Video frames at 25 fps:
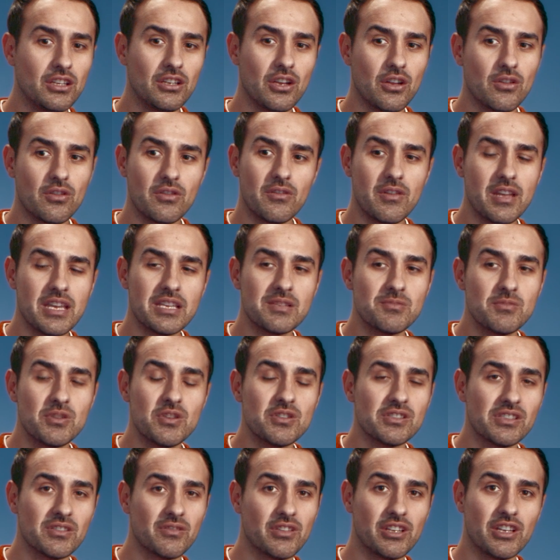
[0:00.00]
you know, his
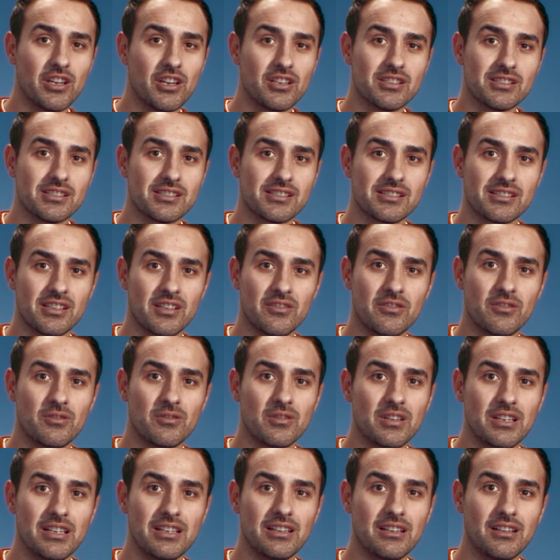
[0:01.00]
music videos and stuff are
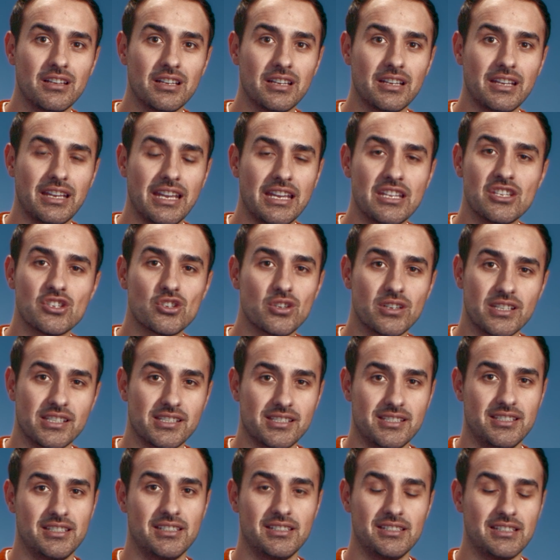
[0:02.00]
really like
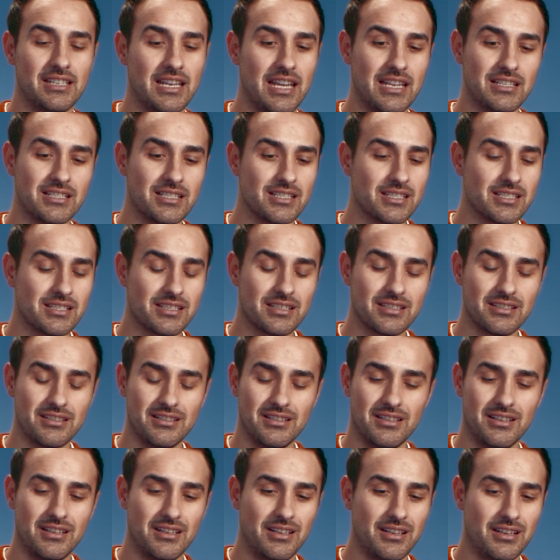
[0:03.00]
interesting. And
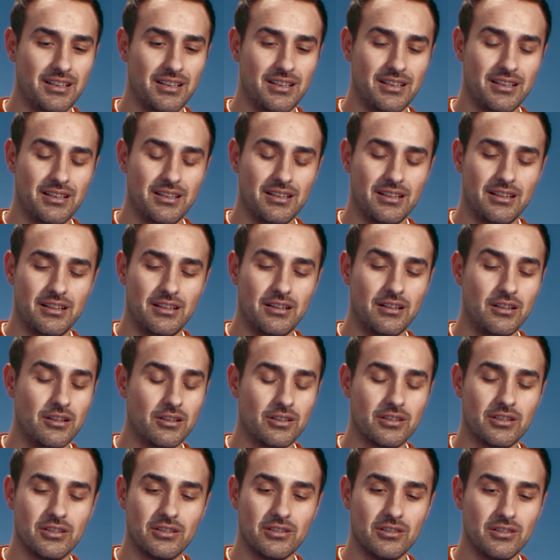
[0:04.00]
oh
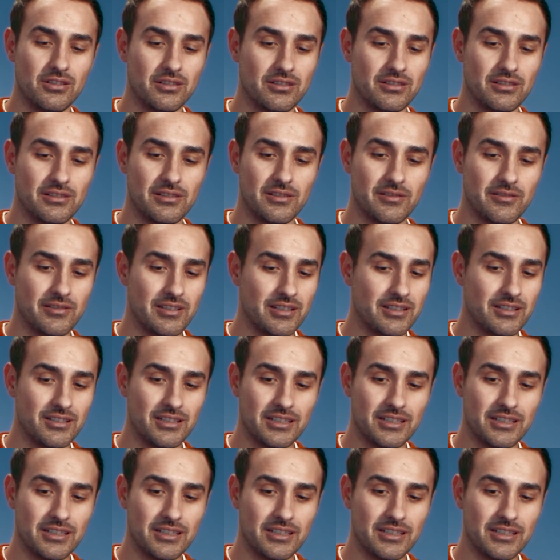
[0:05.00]
God, I love that